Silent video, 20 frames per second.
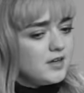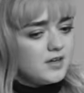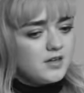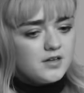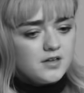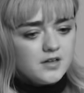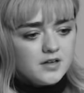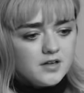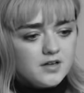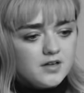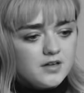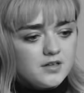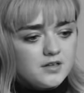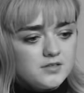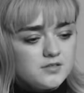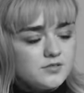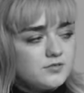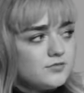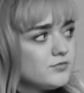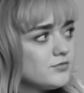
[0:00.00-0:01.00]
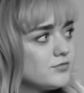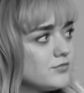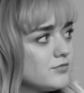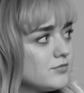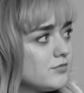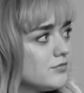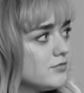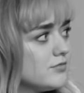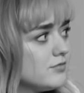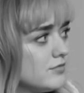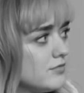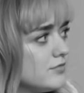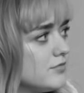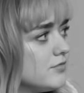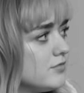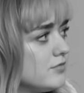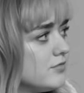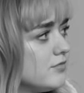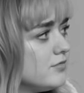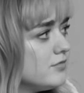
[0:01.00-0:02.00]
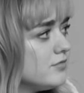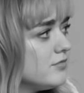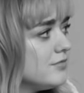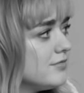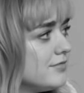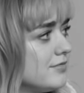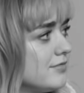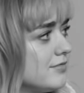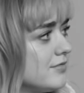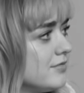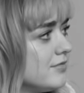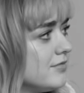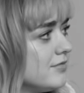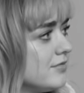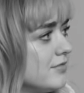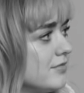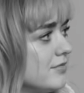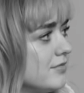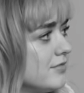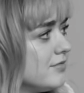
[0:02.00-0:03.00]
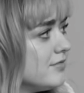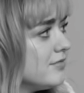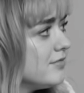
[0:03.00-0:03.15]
(silent)